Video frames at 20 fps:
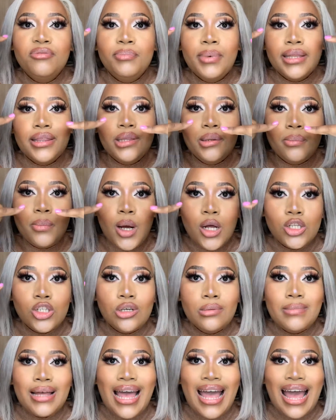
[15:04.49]
but the
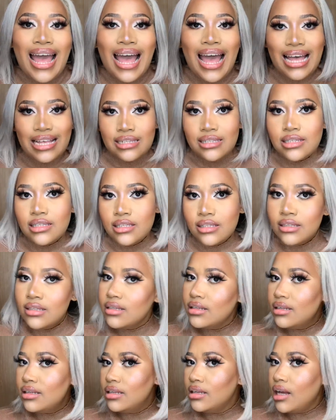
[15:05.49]
bottom has,
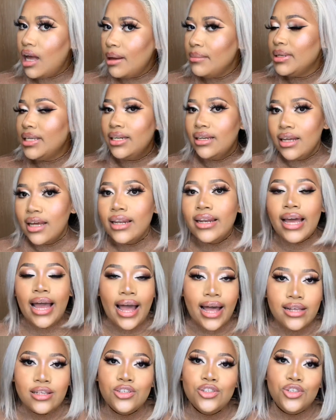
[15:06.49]
I mean, it
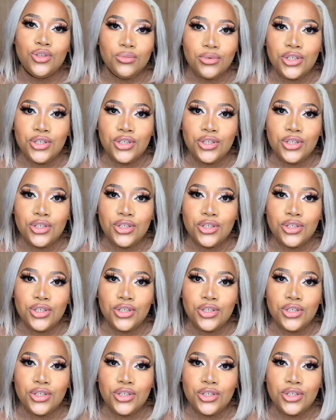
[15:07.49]
has to be